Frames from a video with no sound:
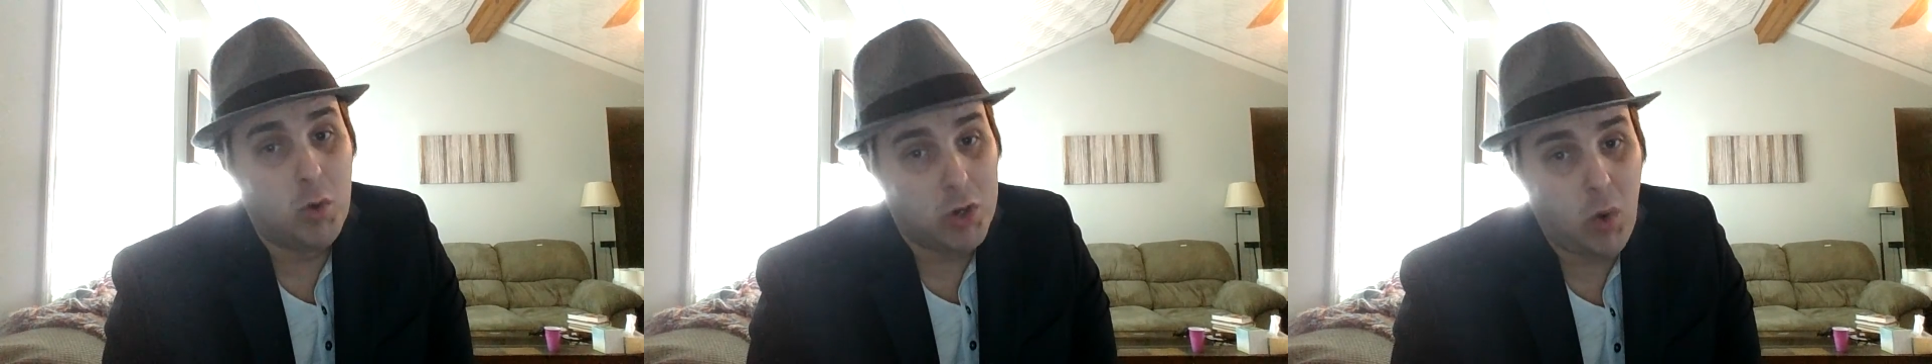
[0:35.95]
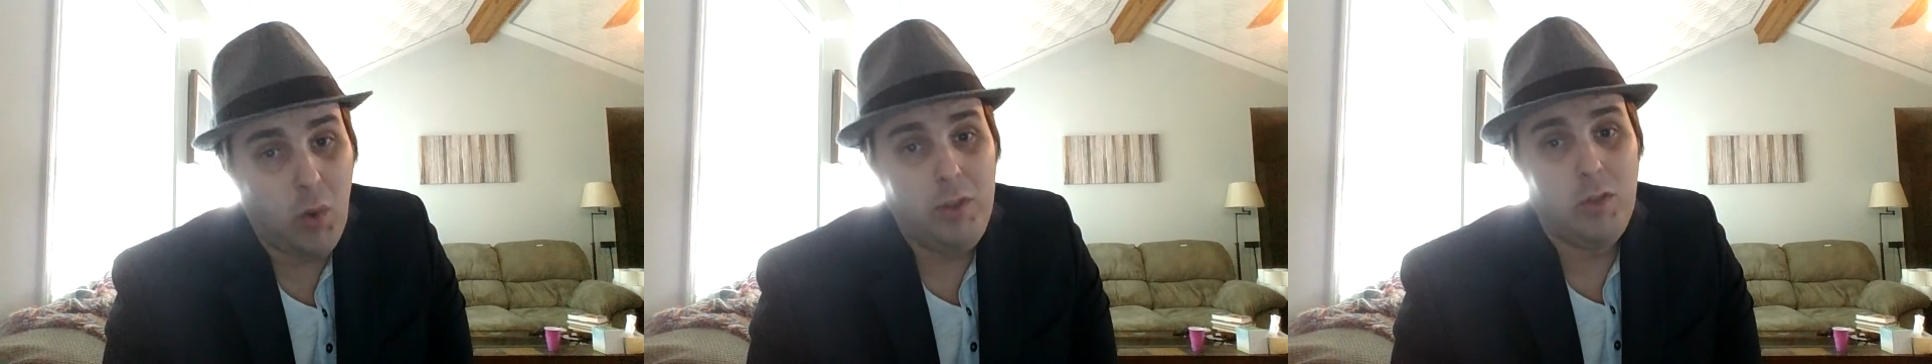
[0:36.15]
are
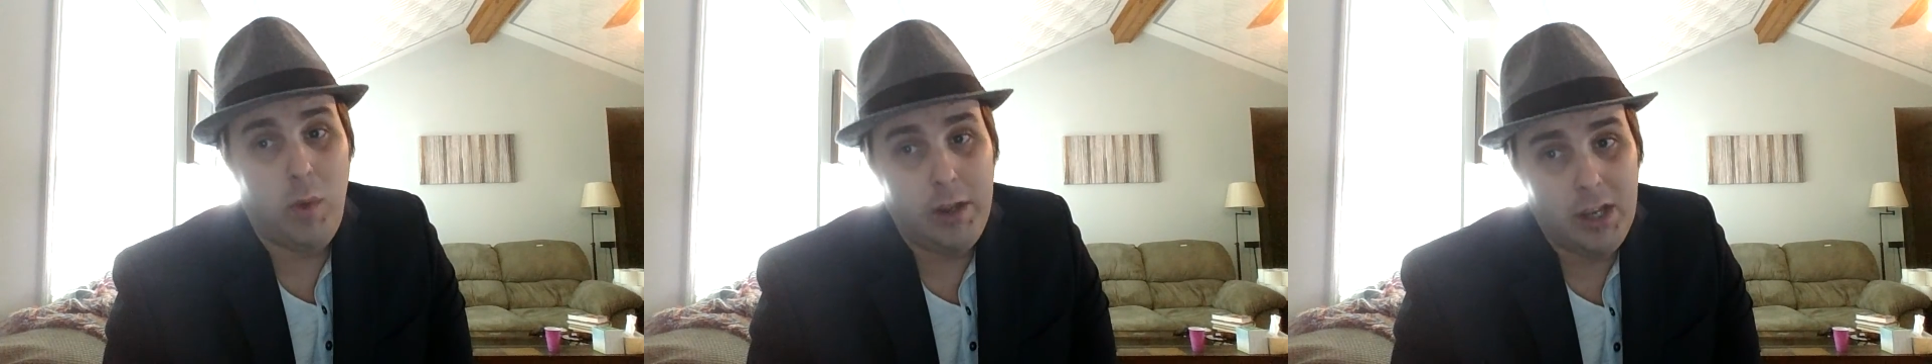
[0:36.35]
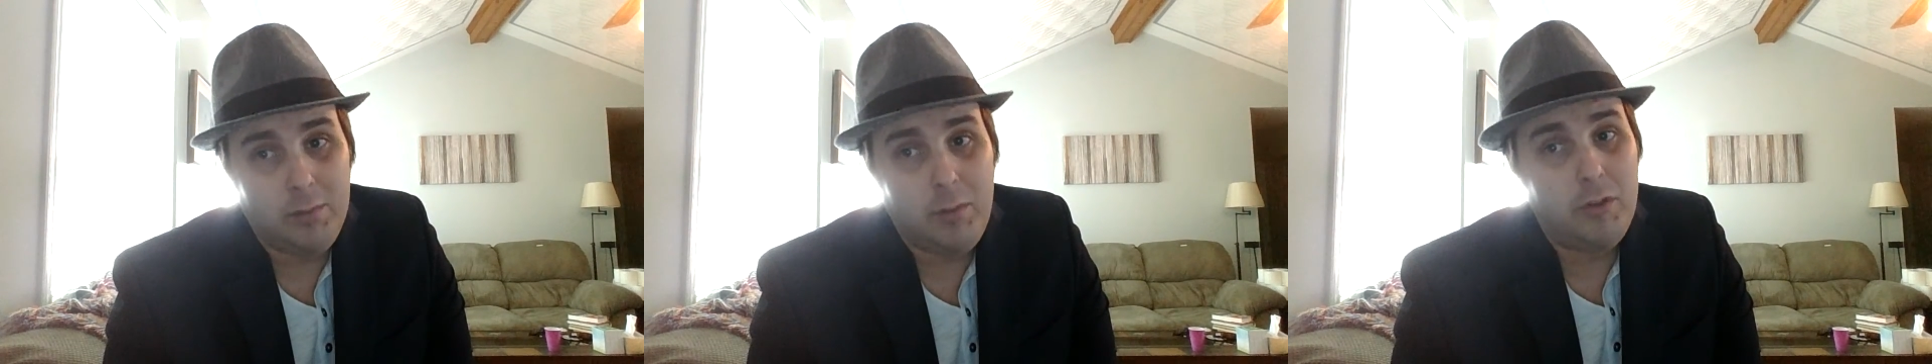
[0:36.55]
going to
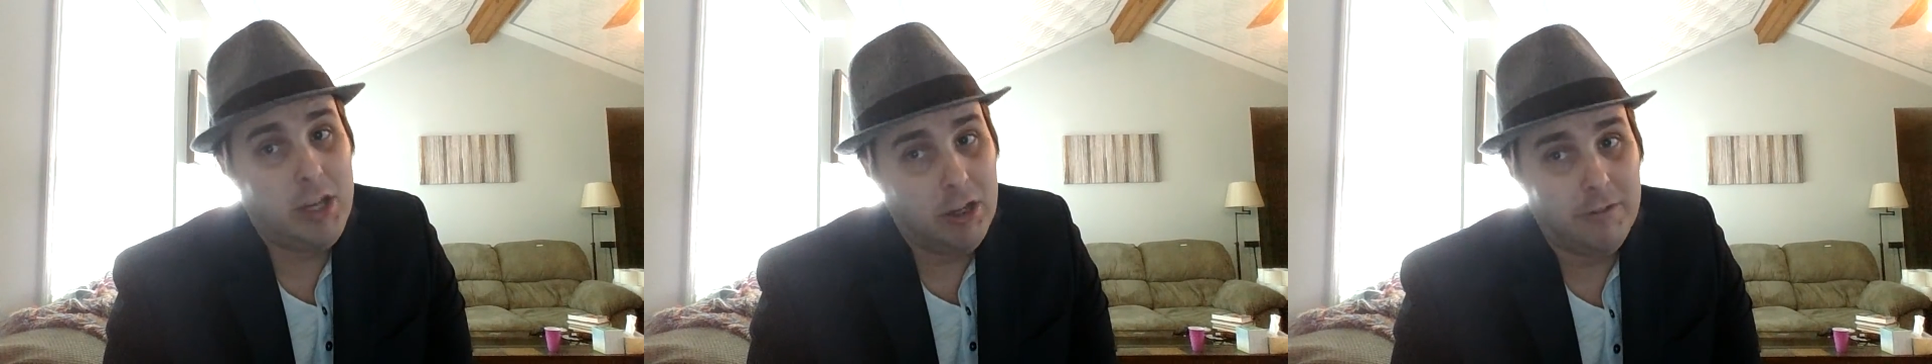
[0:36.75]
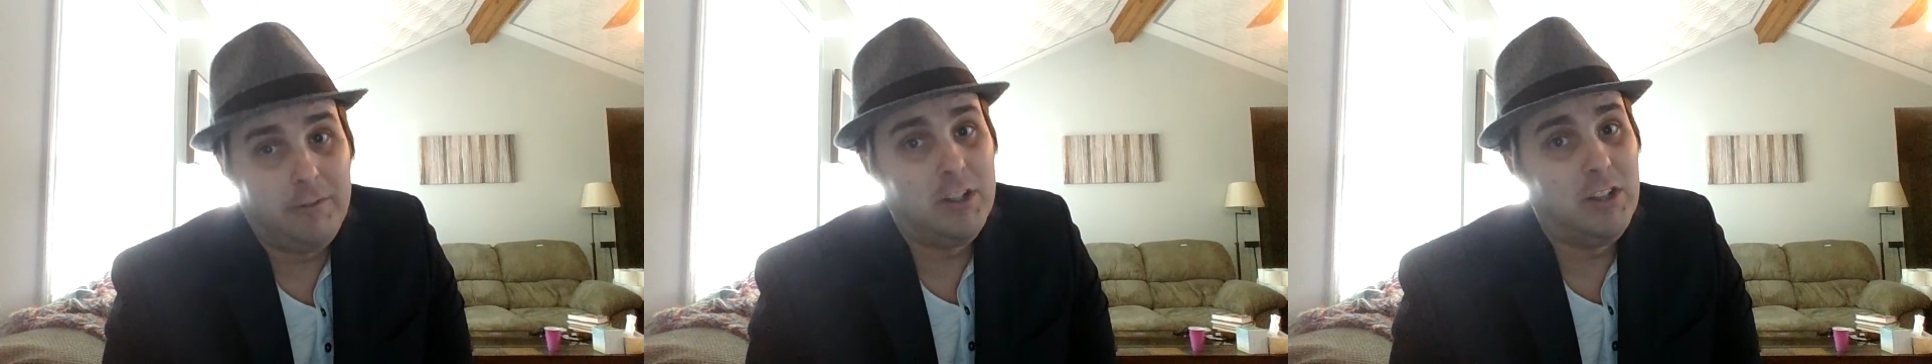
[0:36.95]
wind up with an
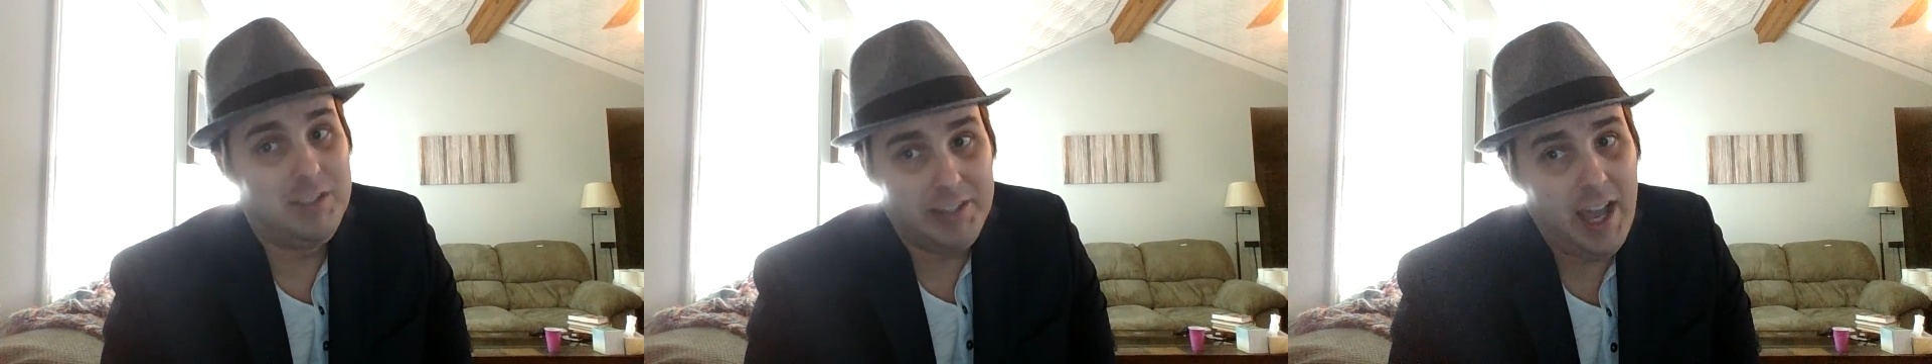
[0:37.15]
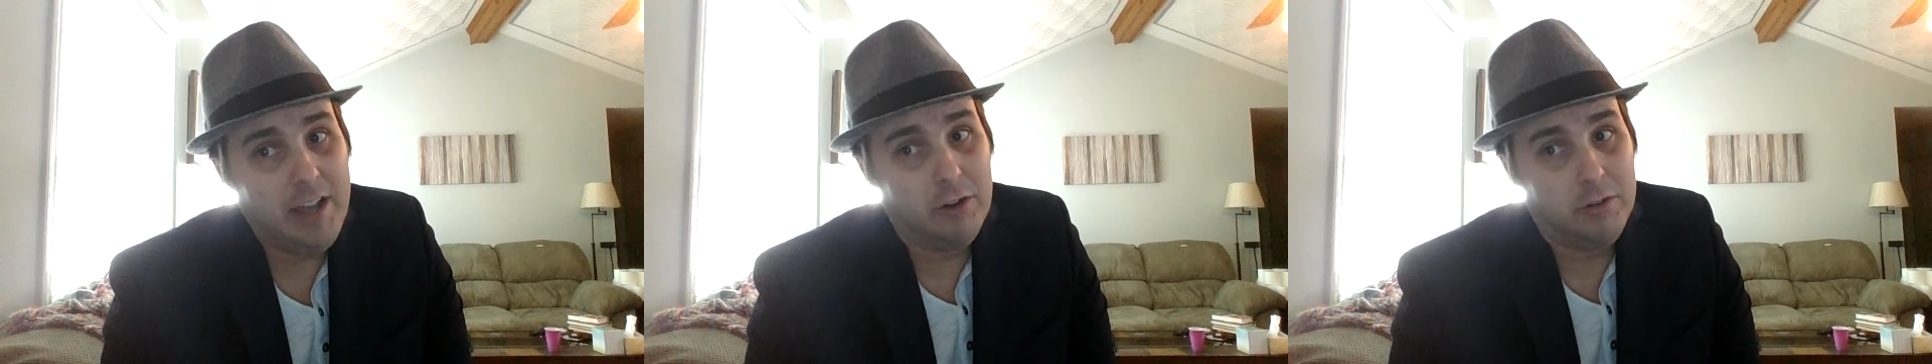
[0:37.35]
earful of
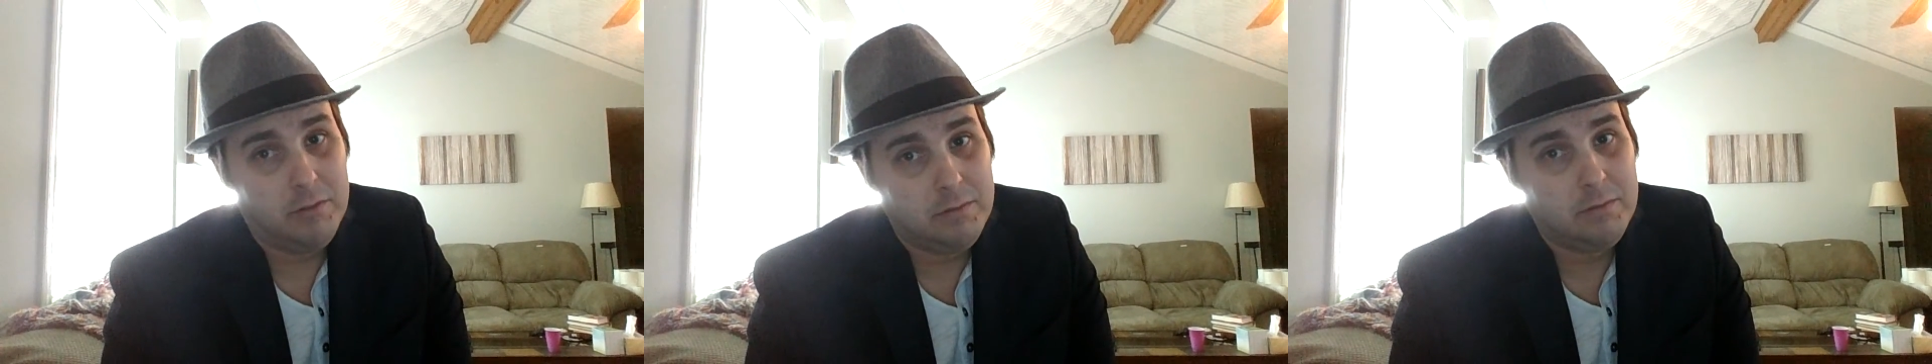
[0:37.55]
cider."